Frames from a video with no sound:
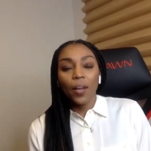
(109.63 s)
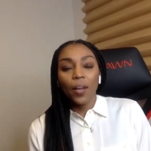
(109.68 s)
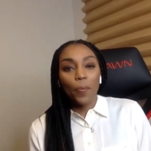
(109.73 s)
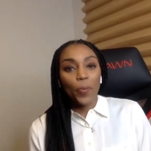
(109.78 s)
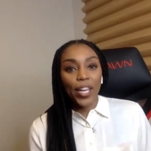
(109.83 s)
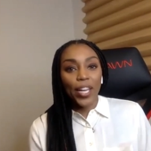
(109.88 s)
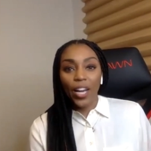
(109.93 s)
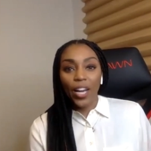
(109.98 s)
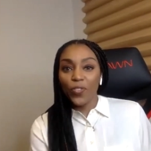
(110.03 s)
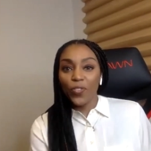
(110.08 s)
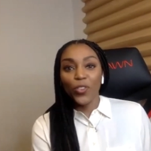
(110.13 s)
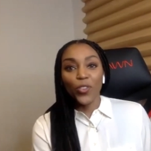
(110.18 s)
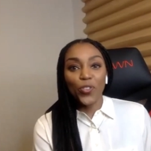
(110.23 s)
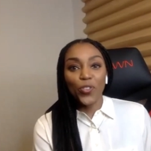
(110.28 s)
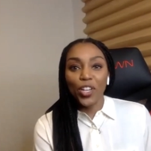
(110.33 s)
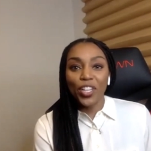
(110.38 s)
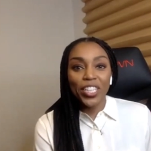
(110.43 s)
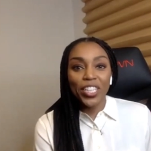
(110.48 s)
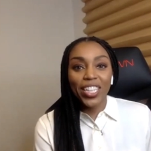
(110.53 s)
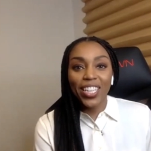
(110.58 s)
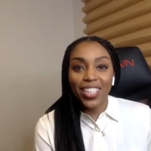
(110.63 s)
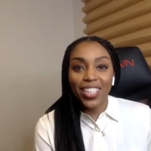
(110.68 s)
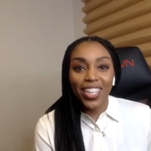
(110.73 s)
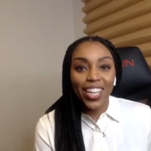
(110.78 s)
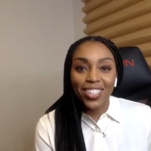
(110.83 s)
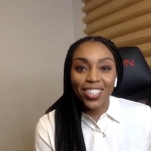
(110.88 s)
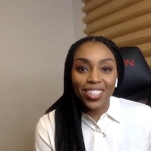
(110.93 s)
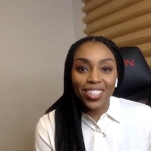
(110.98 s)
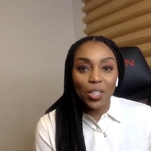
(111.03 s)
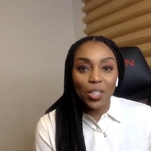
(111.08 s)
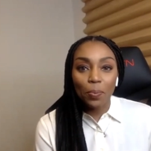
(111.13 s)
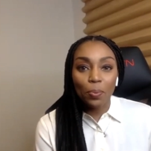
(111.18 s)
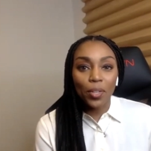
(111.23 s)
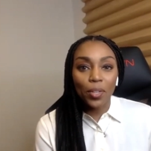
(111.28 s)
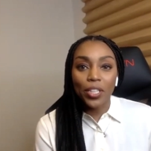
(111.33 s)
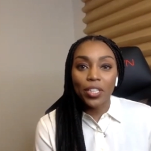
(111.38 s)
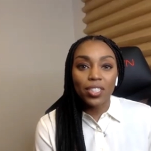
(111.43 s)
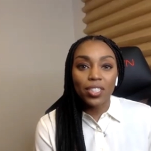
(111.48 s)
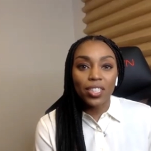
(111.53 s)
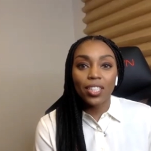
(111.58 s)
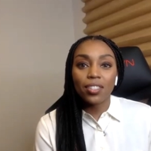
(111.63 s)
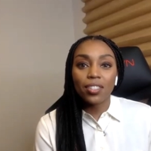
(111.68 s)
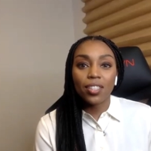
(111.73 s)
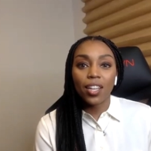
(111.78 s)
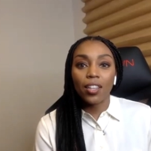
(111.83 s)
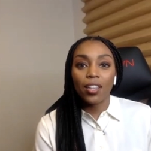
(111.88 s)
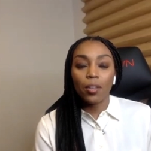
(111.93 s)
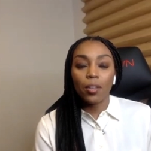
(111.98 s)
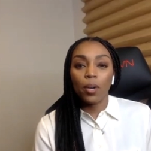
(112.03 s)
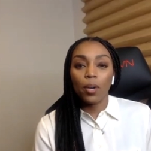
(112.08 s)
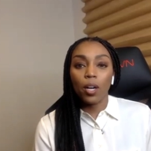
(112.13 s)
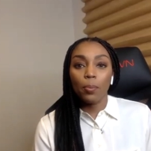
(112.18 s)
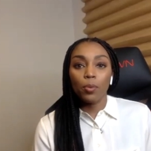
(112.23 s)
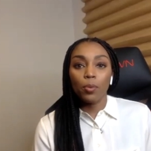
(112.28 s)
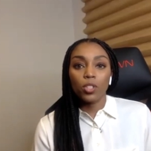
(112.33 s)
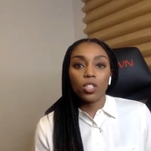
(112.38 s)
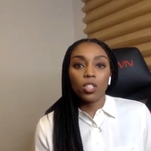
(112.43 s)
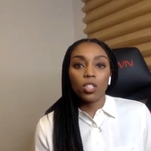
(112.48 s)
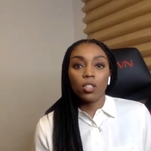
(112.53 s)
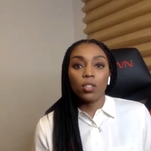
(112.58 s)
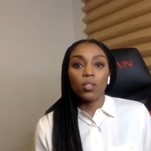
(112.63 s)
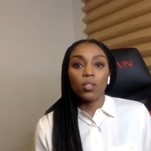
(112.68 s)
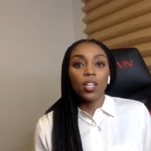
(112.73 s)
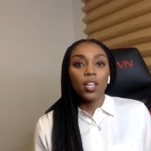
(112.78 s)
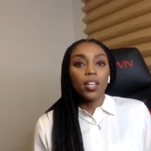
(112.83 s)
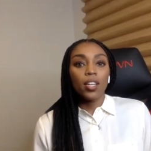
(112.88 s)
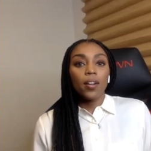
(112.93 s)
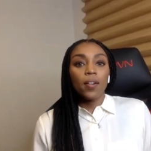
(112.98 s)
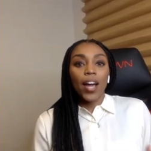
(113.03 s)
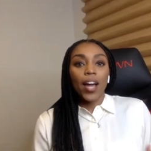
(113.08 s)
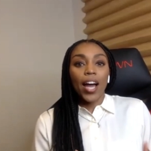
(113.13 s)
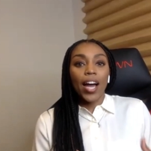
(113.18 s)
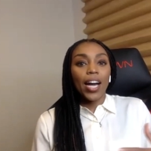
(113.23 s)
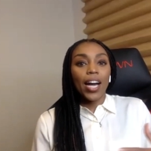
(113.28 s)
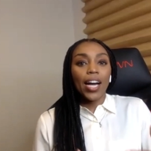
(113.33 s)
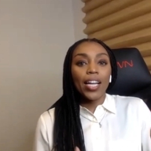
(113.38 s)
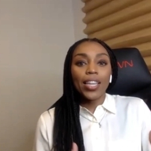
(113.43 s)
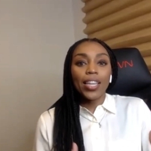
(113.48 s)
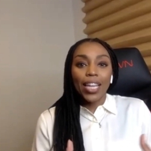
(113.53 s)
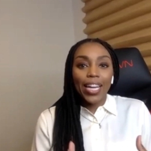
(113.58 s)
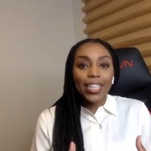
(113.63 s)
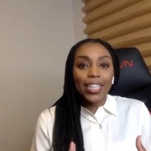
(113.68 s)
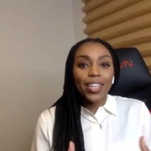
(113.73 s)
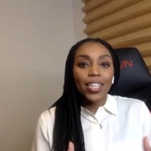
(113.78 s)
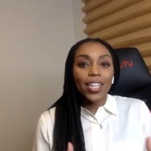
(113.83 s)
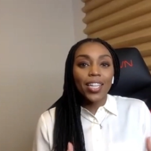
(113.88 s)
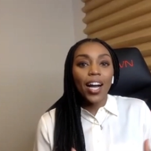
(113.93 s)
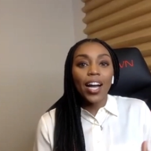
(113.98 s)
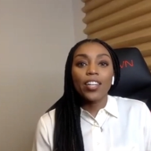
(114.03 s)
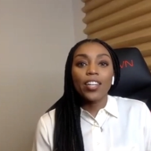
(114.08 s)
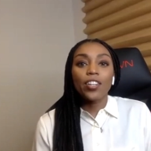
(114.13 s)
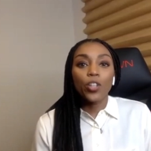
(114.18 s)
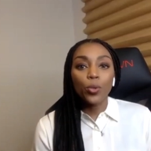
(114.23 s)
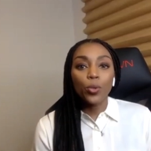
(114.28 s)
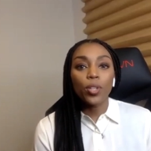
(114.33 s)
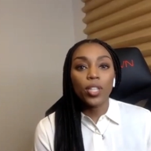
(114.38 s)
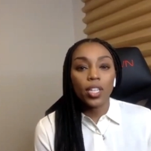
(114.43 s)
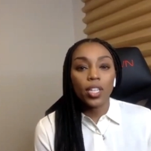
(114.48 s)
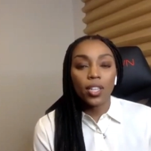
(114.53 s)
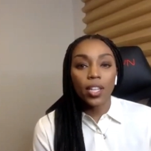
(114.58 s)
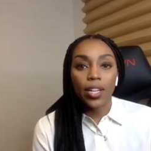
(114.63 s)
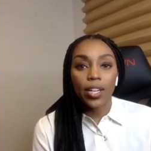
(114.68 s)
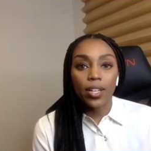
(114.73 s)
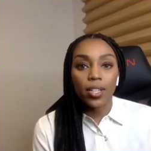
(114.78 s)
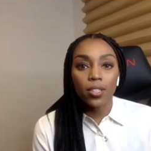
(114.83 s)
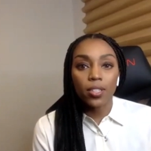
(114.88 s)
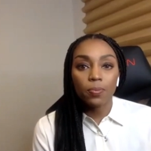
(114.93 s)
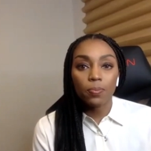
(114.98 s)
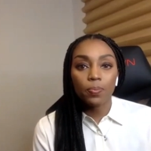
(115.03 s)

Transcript: and I feel very connected to the players inside the bubble. So I like the continuity there.